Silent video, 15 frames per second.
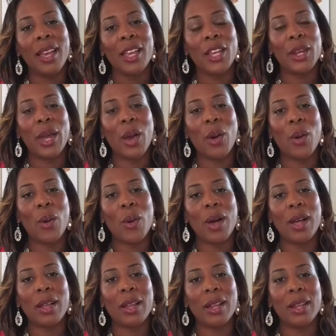You know,
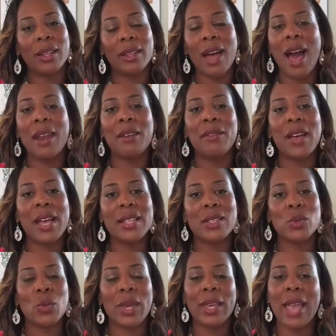a lot of
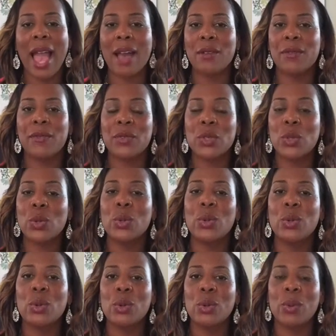us, we have
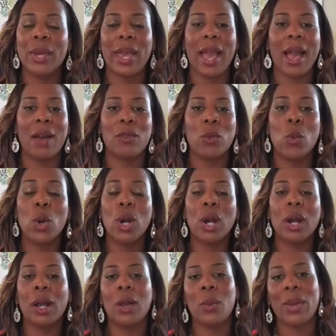school, we have
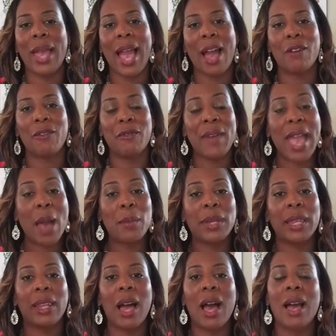work, we have family
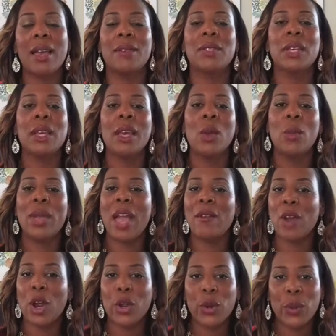lives, we have
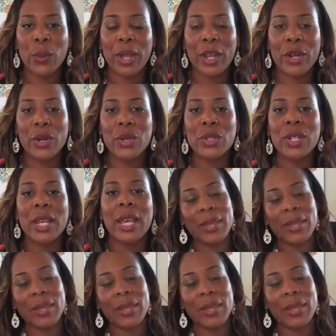our careers.